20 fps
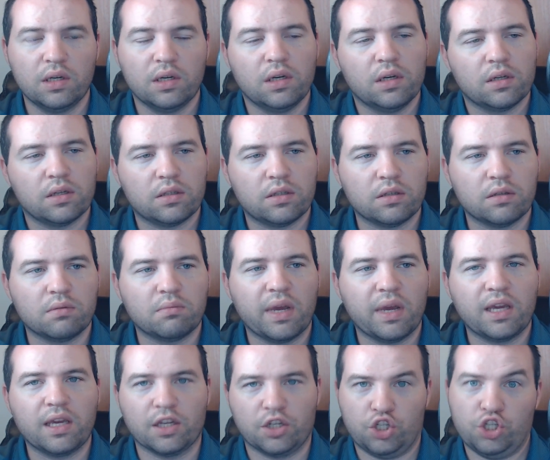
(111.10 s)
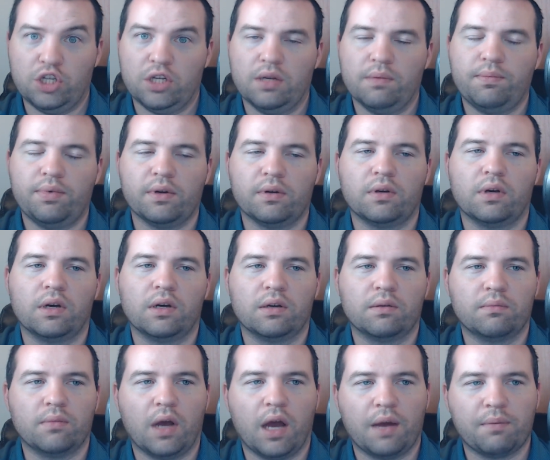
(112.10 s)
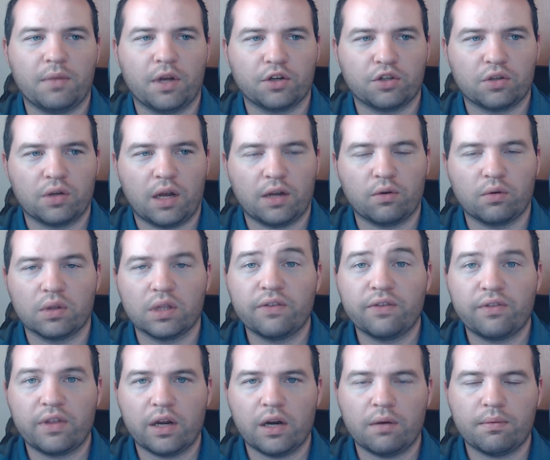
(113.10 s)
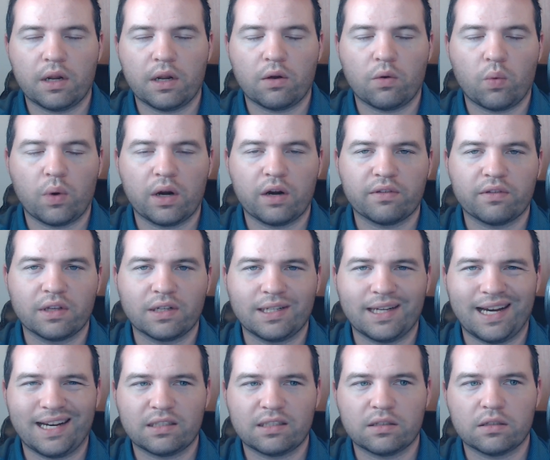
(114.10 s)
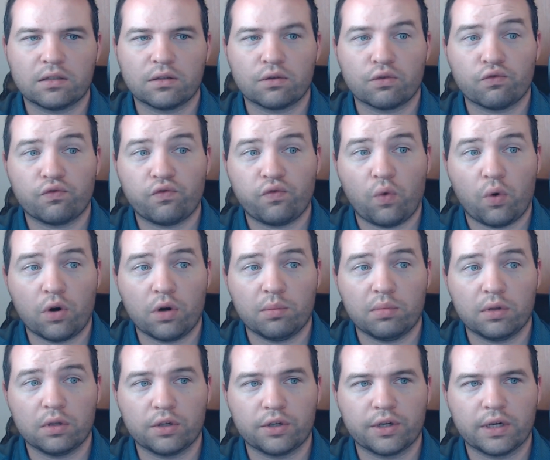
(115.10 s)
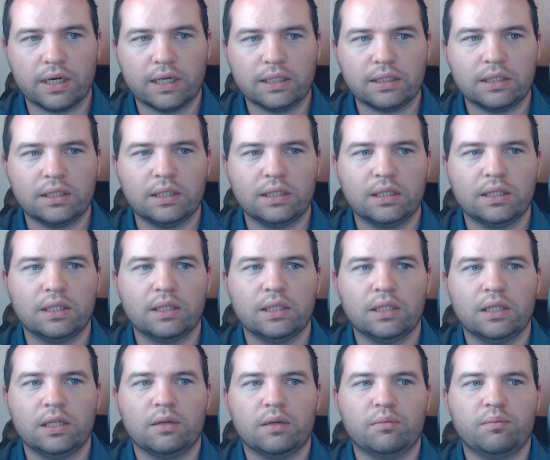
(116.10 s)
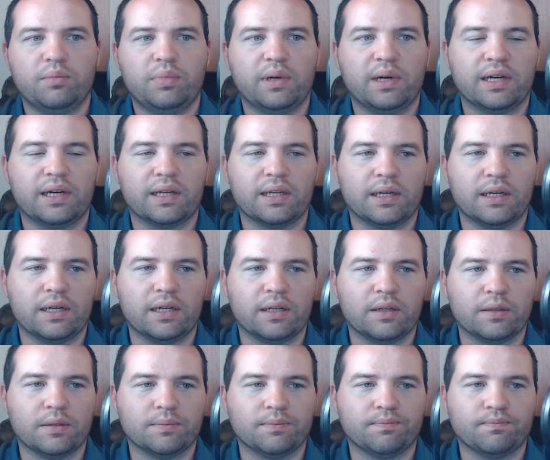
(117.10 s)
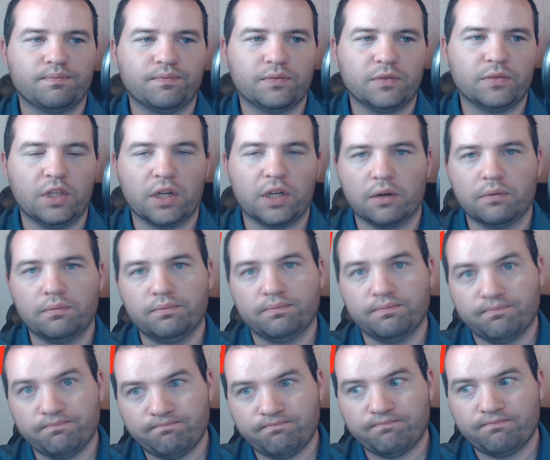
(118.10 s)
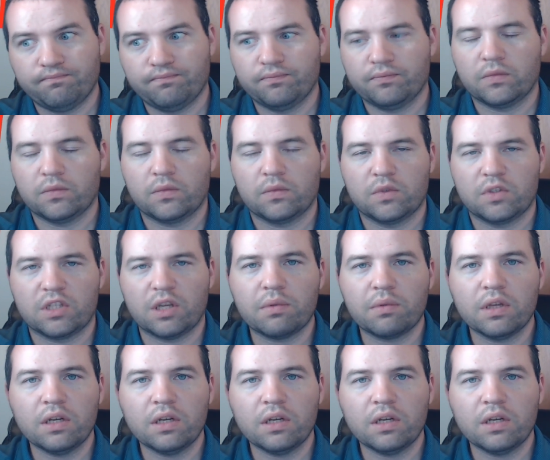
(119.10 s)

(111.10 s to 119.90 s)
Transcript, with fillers: to make it cheap. Um, I'm not. I don't live there. I'm not aware if the taxes are affordable or not. But um, you know, something to